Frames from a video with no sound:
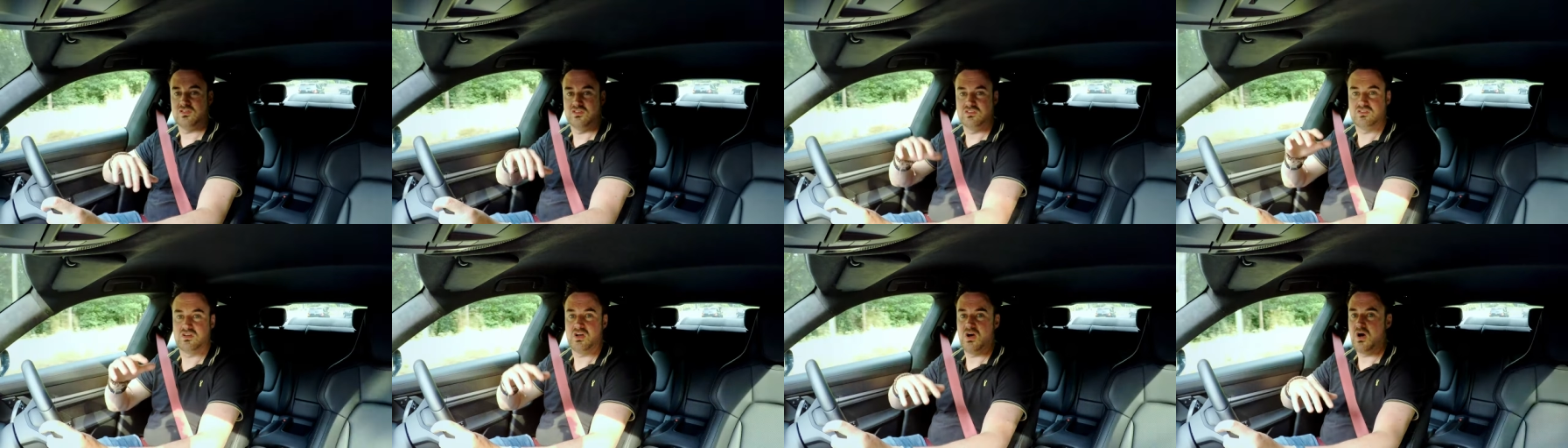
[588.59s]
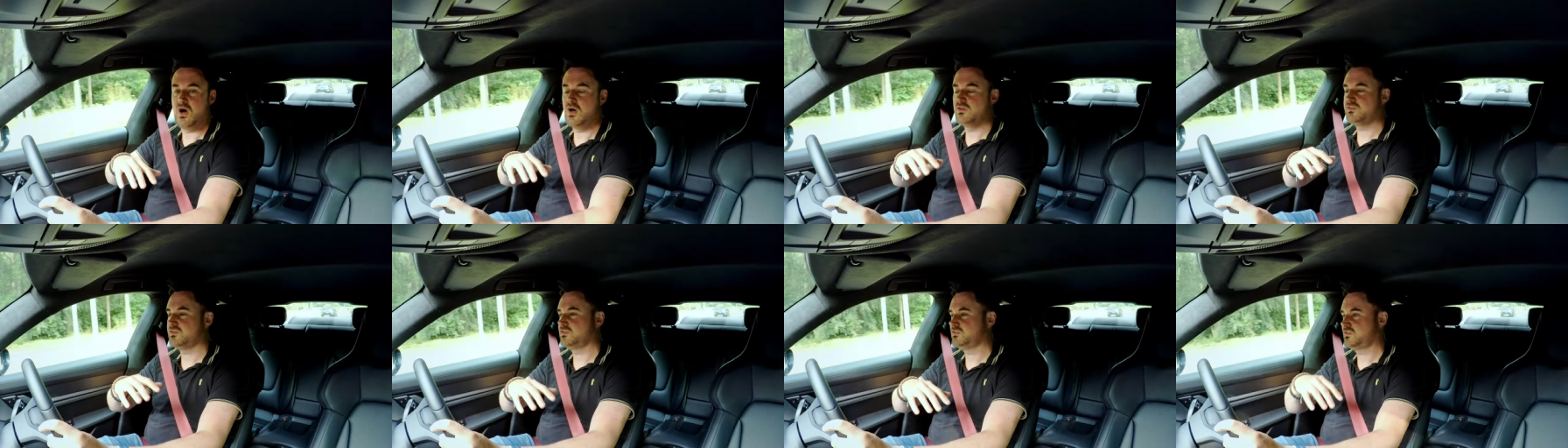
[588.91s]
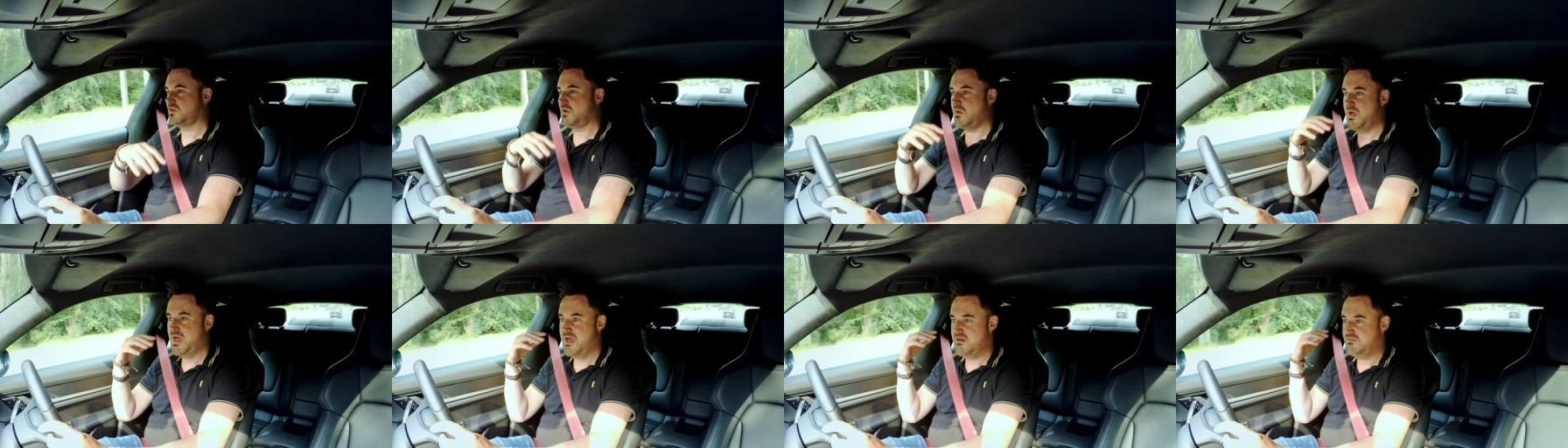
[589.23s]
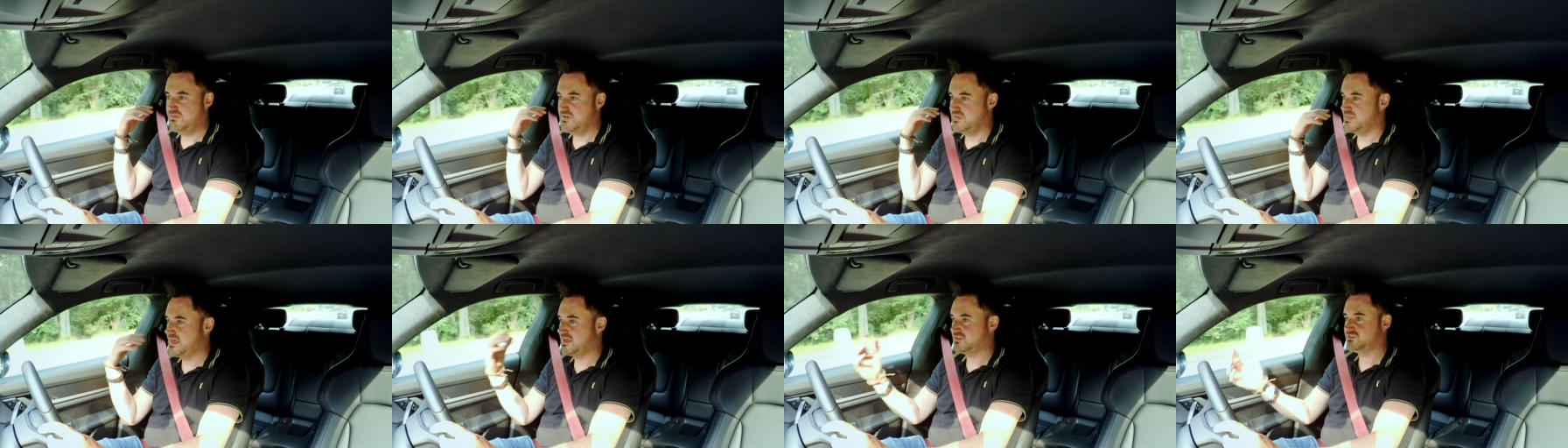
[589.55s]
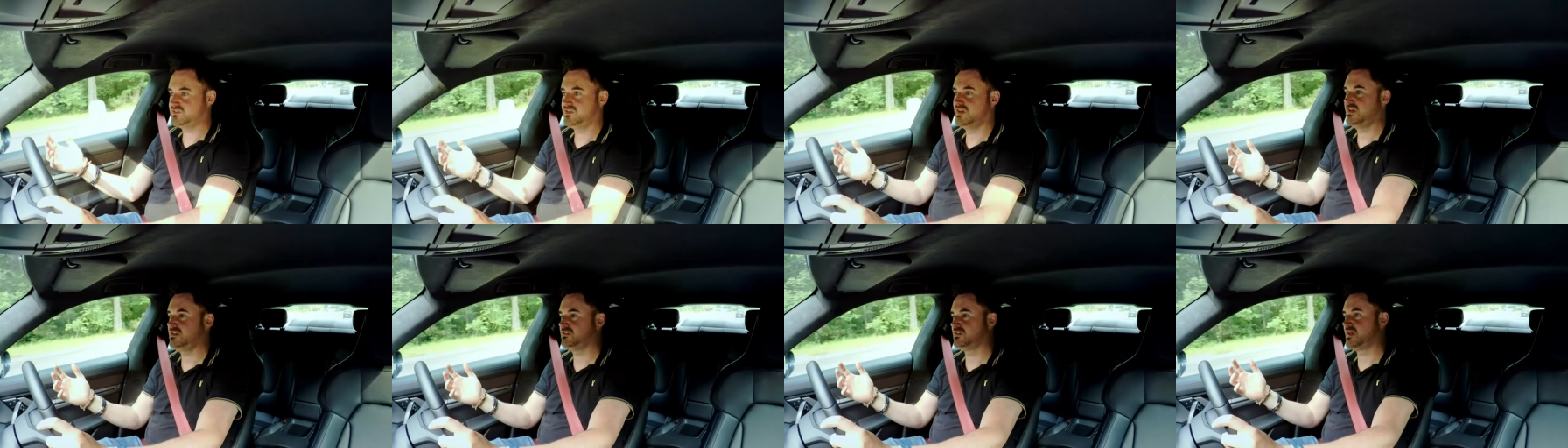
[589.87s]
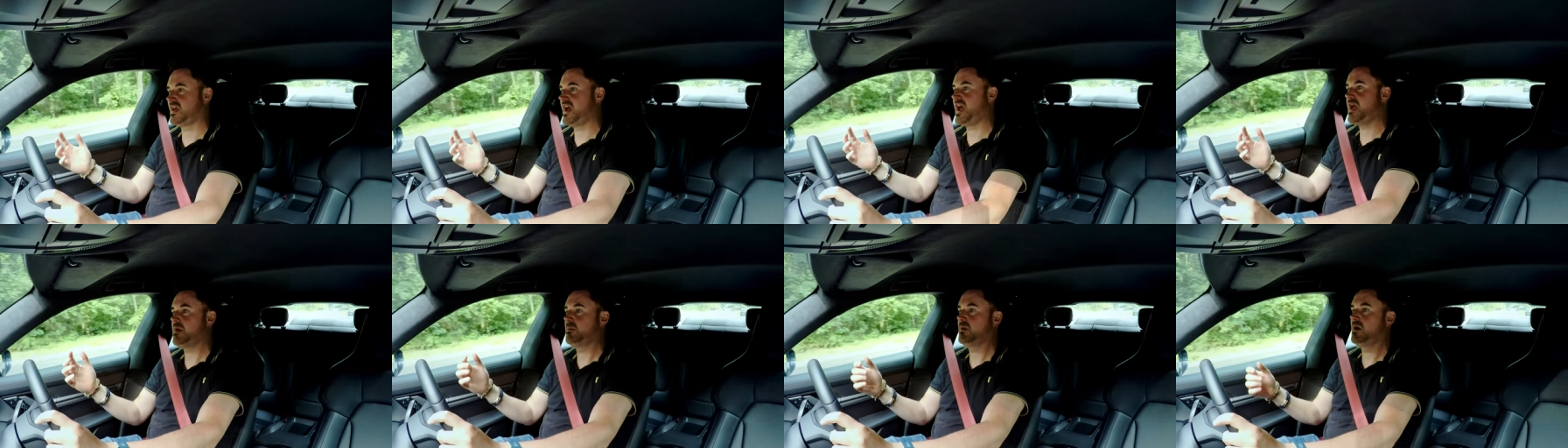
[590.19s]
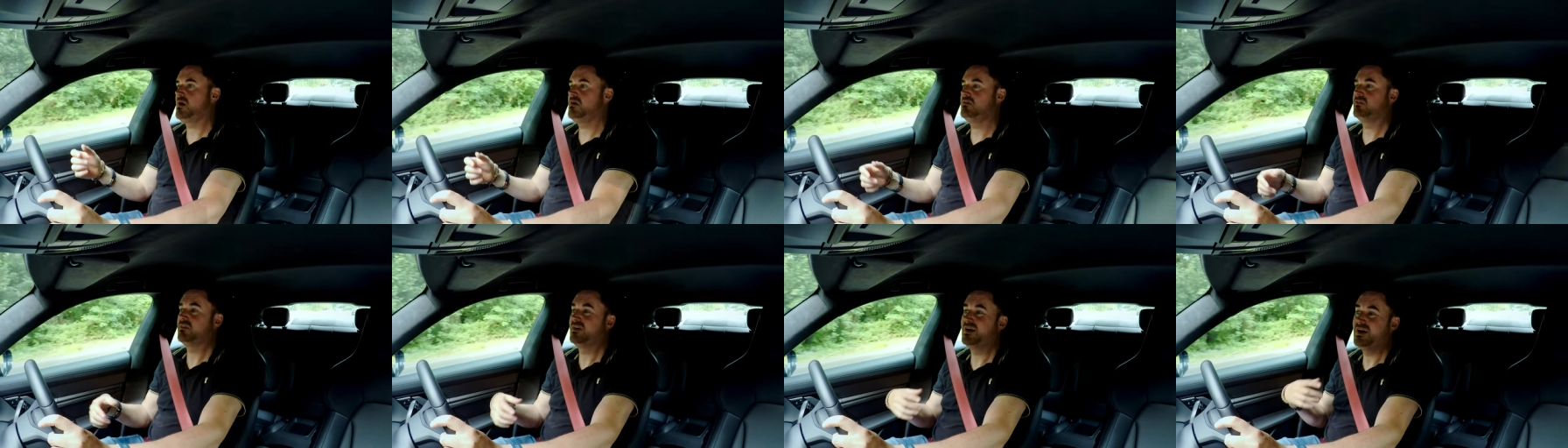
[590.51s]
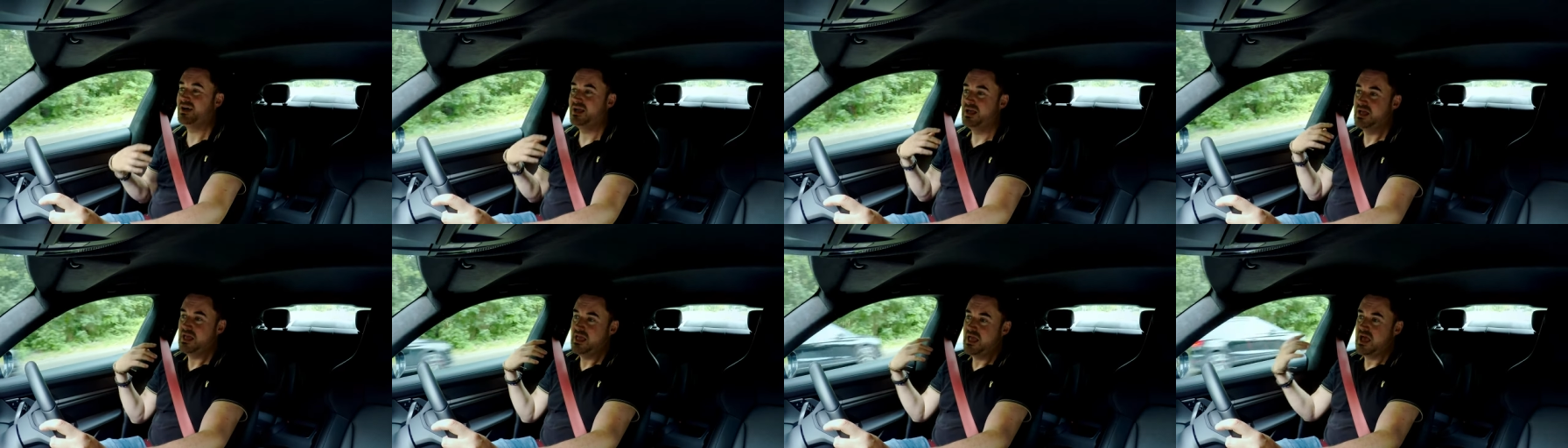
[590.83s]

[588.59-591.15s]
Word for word: these cars are so heavy that's it game over